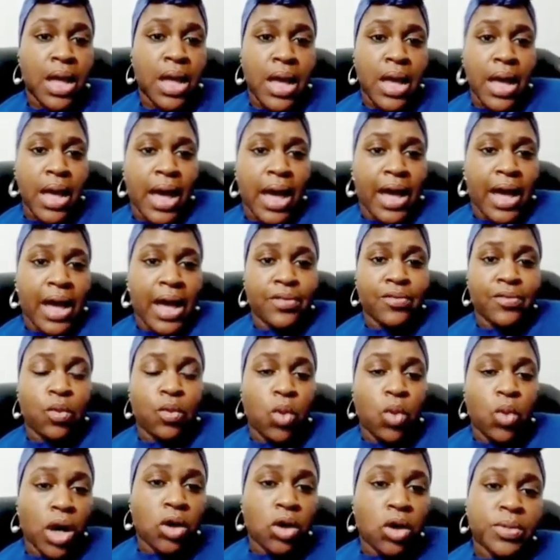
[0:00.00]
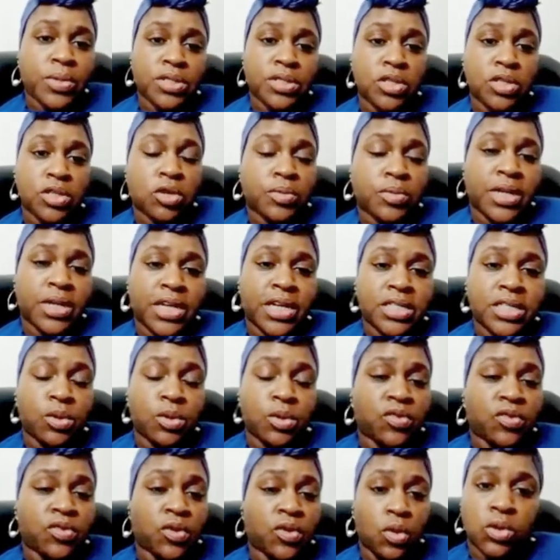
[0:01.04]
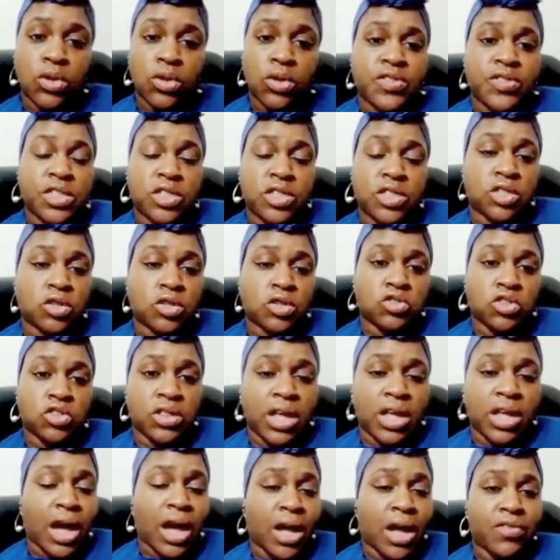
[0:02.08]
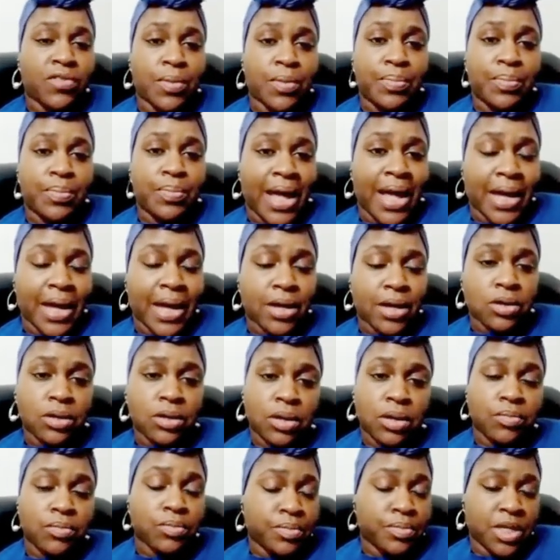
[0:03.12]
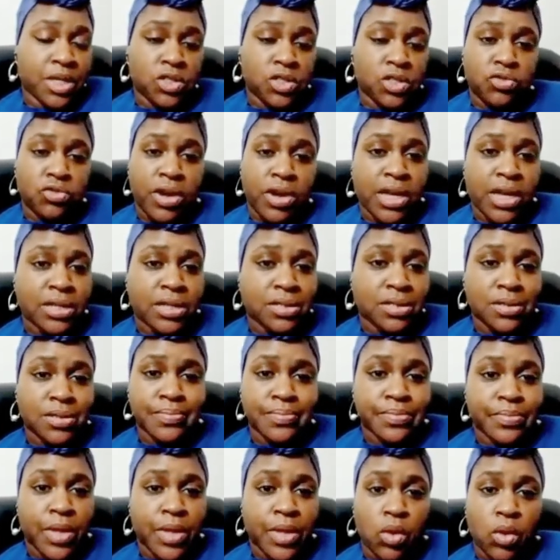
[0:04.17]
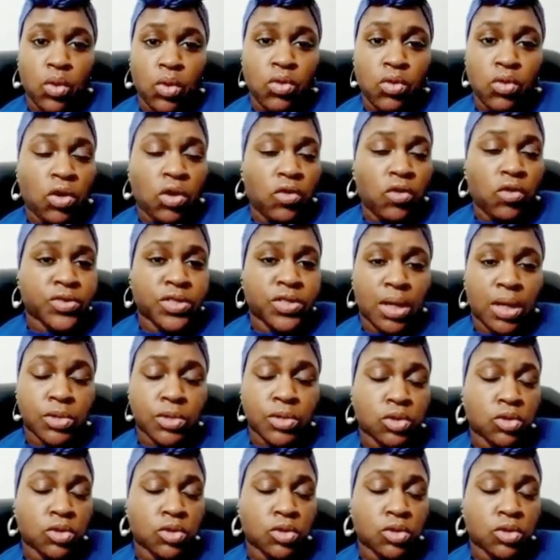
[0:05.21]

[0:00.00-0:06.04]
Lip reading: And the one common denominator with all of these children, they're either black, mixed race, or of some sort of